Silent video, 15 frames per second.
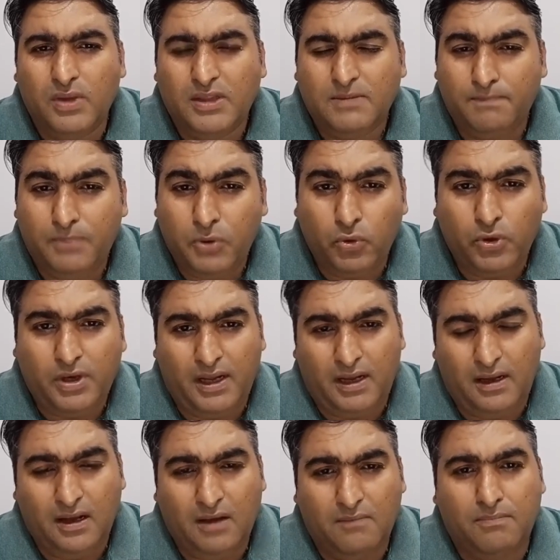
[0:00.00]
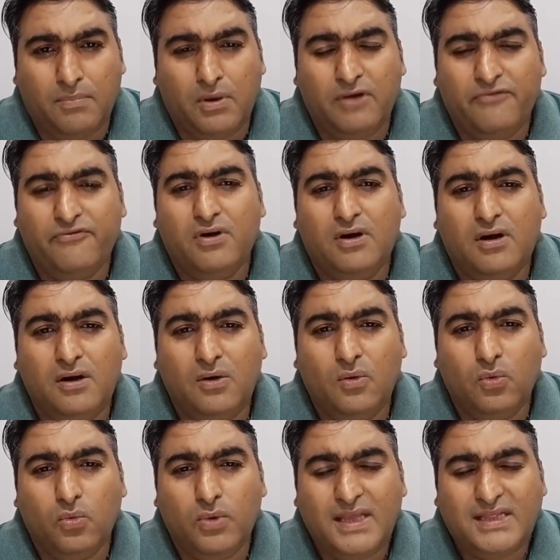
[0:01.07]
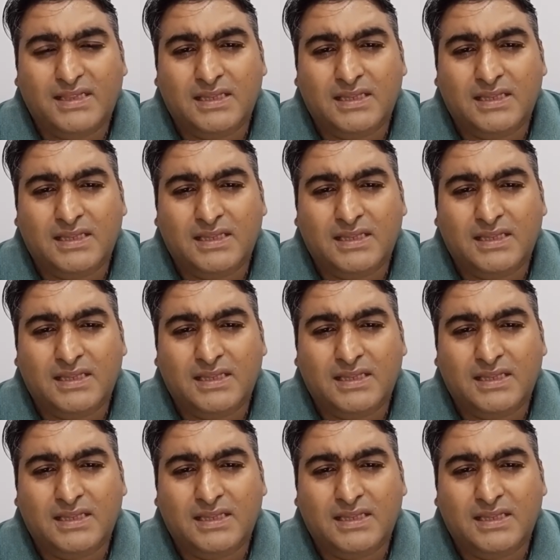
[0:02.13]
with beauty, a world